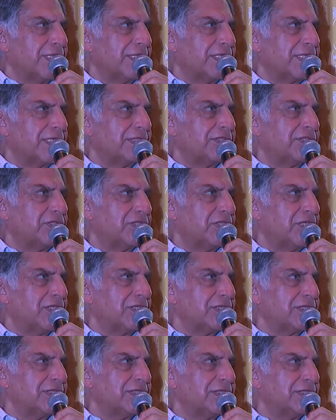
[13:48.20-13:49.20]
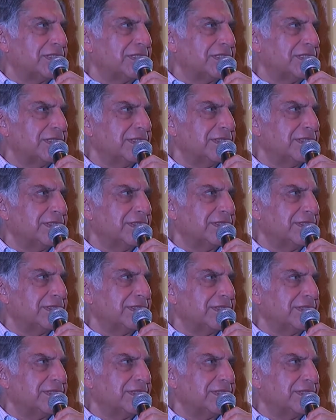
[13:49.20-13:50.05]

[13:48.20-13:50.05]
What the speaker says: and cut your losses and